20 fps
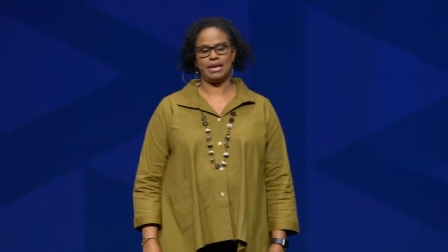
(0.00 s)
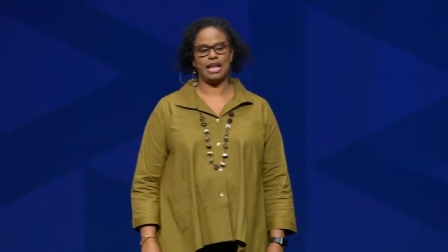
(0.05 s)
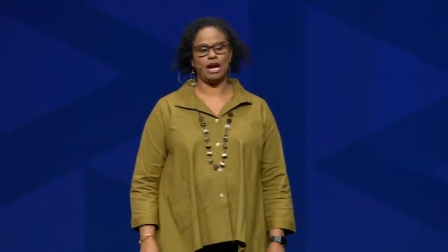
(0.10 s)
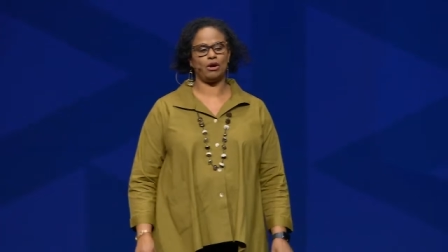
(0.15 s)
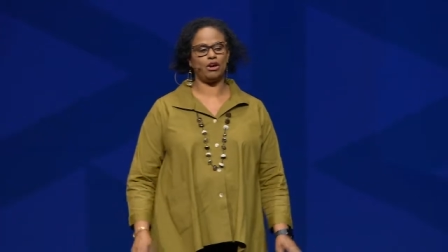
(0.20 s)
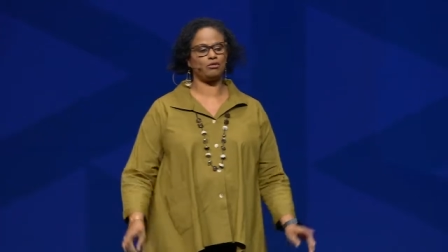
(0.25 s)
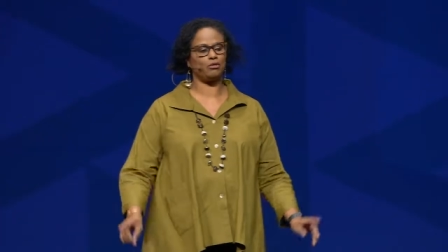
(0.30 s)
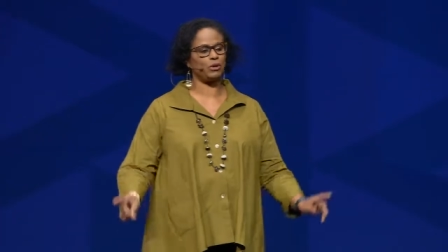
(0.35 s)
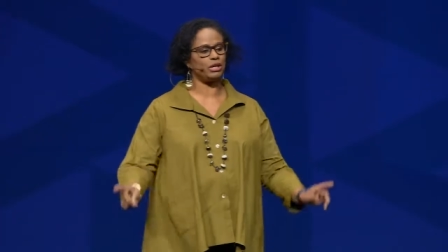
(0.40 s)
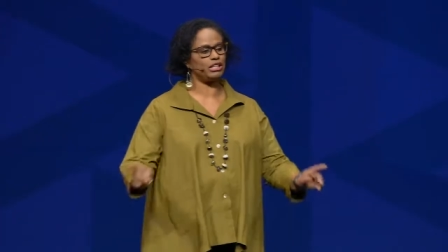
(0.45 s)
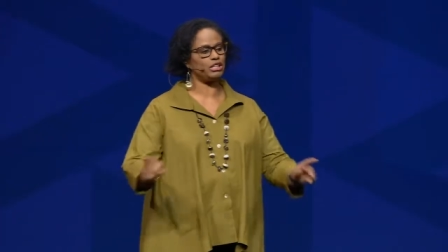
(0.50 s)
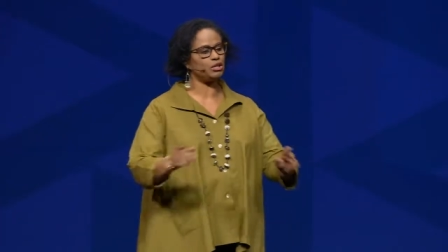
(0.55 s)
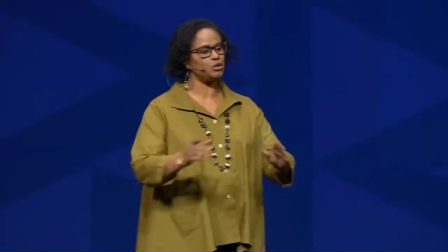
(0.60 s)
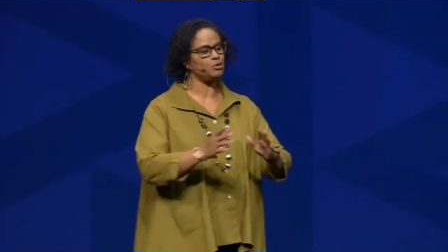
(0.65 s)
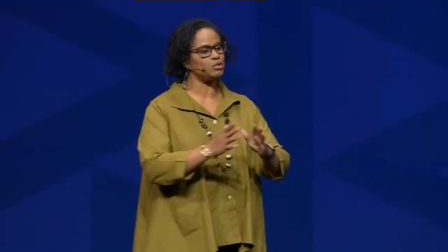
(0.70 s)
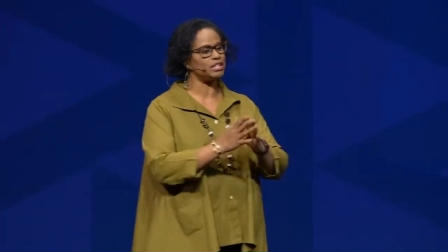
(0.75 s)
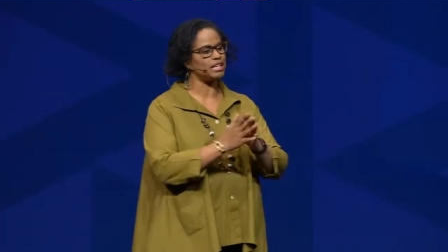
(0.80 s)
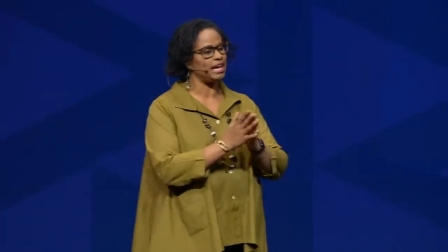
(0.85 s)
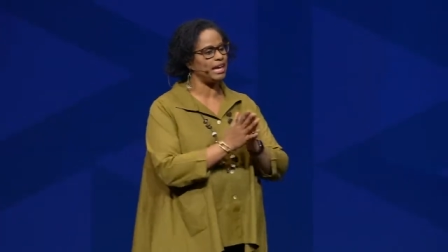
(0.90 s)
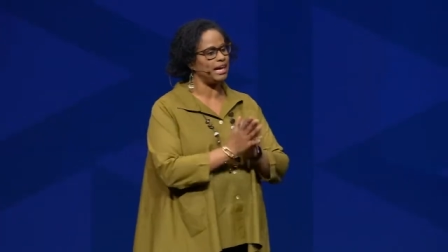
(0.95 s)
Now, if we
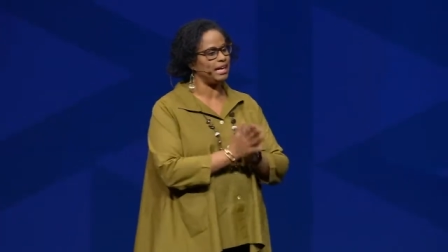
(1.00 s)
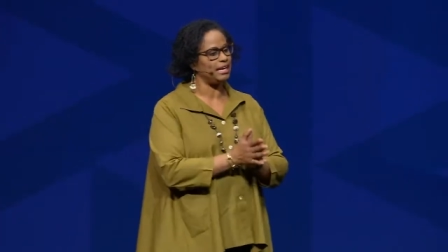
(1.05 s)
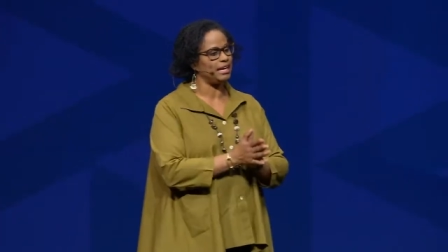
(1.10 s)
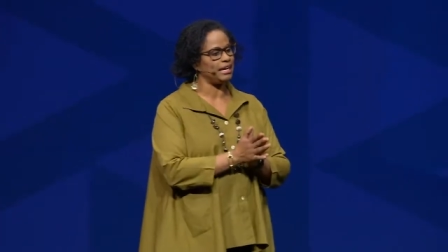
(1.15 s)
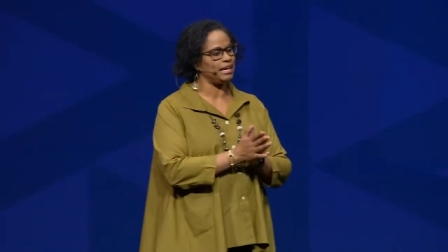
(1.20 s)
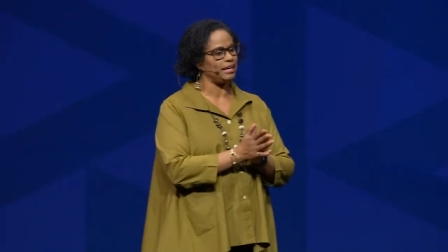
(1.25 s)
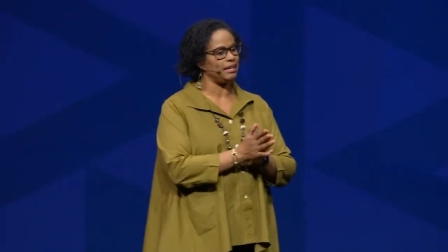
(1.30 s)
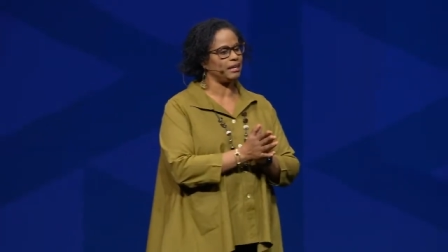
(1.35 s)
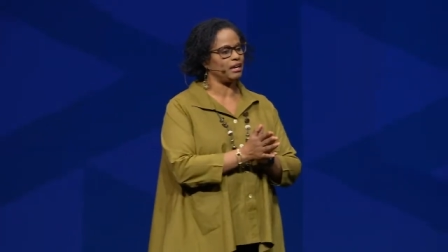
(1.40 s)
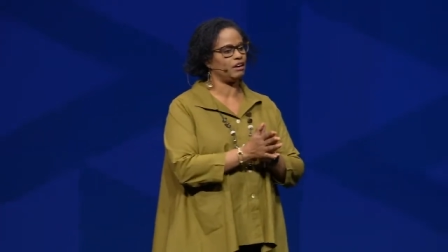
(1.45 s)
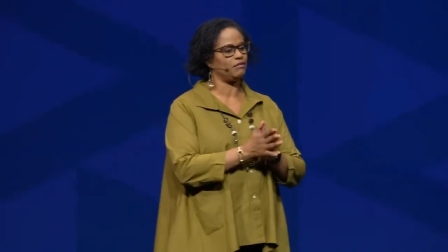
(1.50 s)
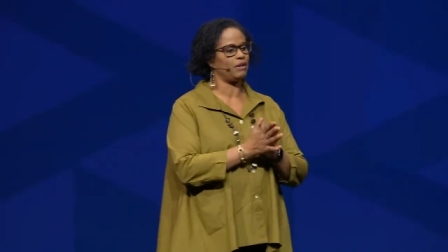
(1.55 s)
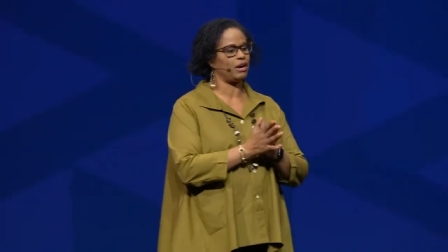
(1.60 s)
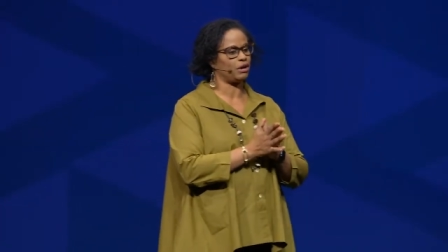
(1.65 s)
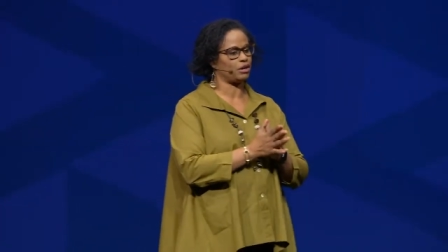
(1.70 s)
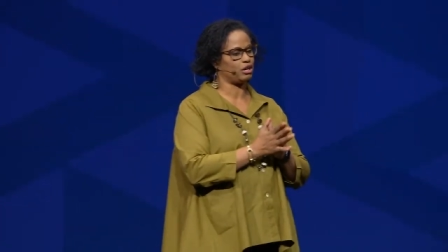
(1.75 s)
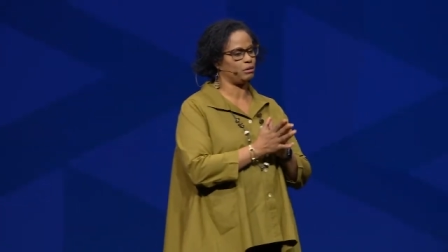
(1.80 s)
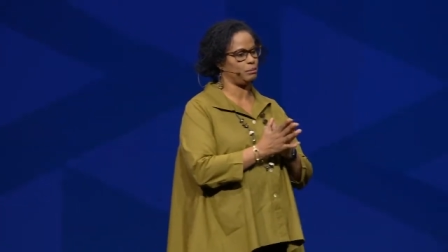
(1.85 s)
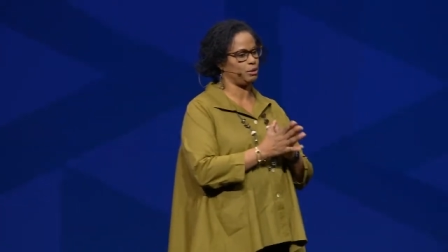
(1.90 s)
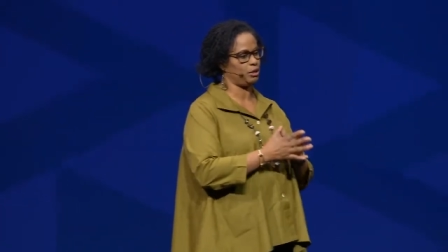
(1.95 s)
lose any of
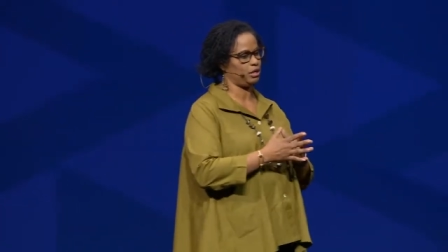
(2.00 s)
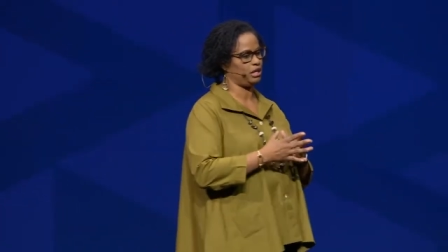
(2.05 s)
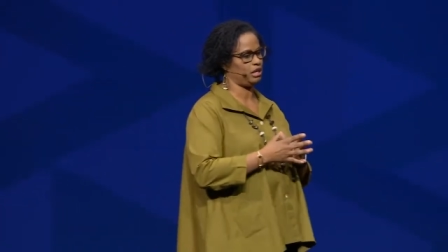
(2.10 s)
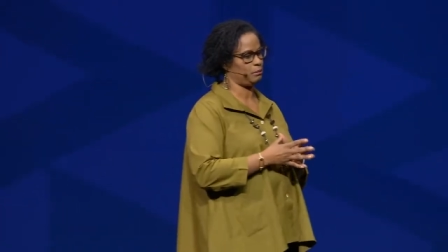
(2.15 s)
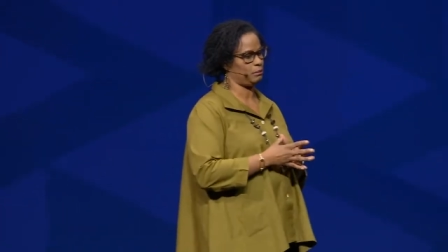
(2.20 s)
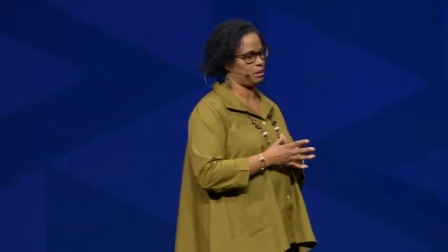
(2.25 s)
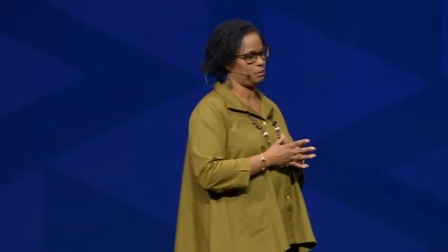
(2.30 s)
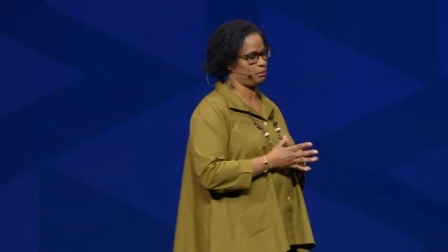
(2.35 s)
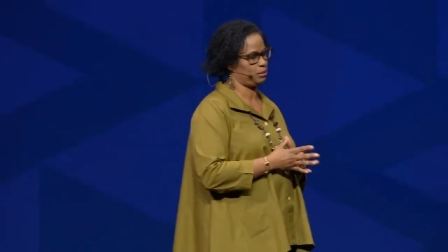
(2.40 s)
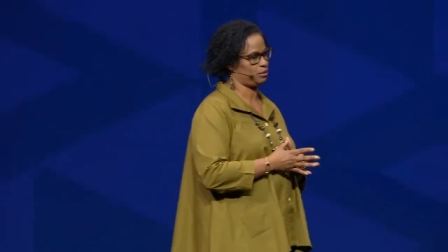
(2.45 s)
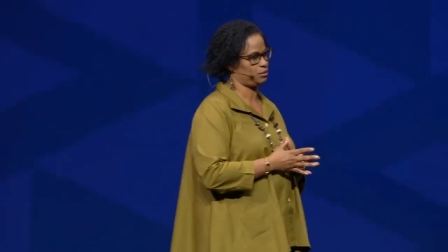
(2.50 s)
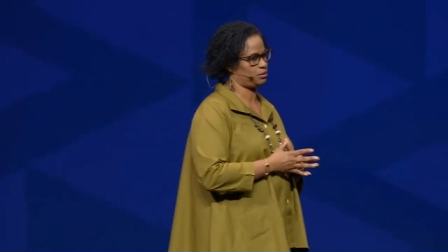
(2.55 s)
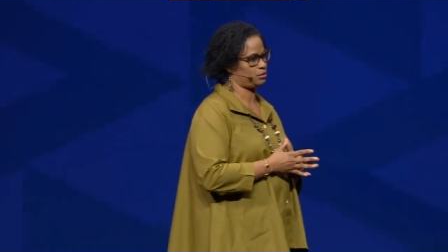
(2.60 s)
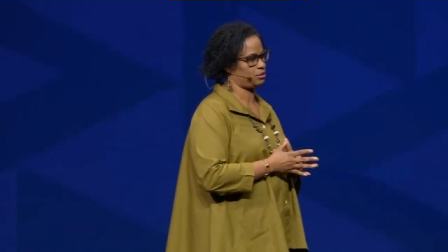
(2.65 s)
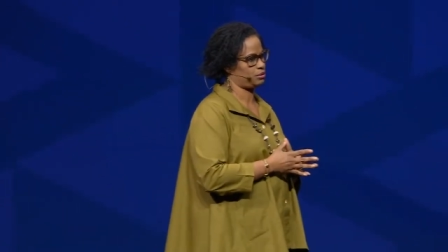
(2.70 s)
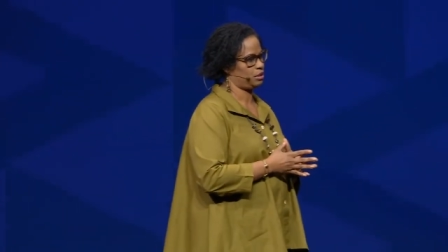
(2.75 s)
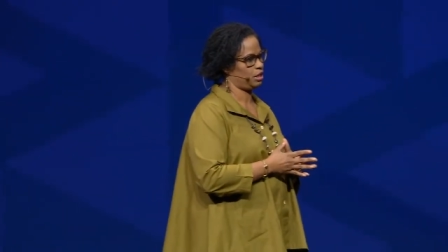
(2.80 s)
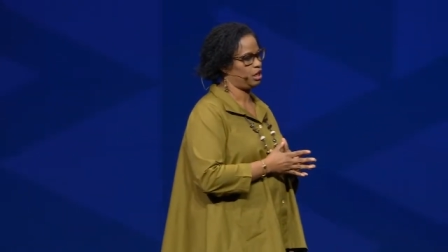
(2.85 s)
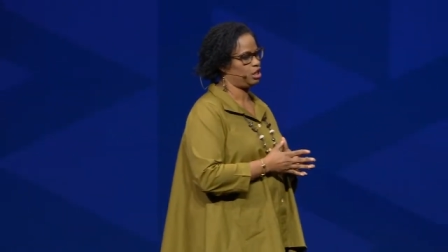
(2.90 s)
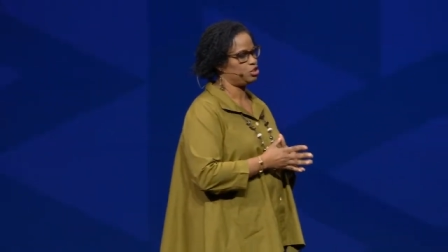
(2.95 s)
our community
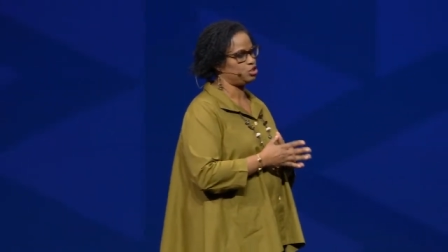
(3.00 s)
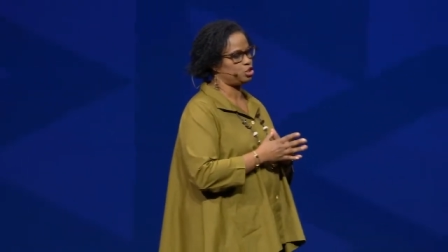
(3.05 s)
members